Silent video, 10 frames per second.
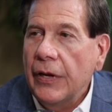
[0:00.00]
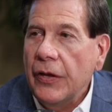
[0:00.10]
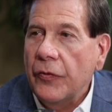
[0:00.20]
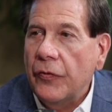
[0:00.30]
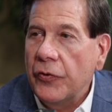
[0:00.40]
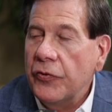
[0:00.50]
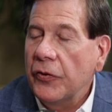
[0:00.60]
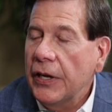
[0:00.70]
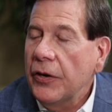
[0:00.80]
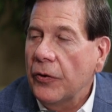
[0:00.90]
either
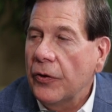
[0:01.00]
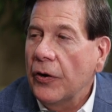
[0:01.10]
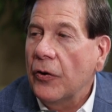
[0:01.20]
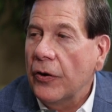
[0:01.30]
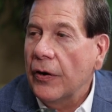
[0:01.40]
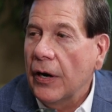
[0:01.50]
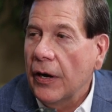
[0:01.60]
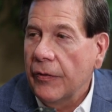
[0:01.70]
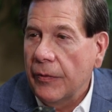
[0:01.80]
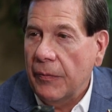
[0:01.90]
virtually or
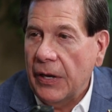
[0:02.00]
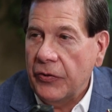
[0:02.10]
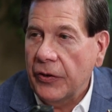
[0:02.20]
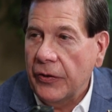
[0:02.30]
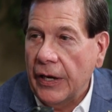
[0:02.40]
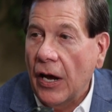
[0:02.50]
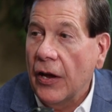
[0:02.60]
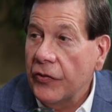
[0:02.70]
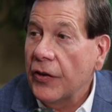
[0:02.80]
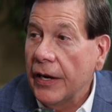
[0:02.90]
basically
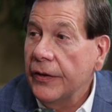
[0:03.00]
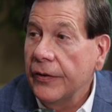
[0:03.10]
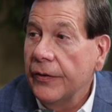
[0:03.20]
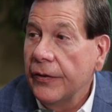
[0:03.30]
on site.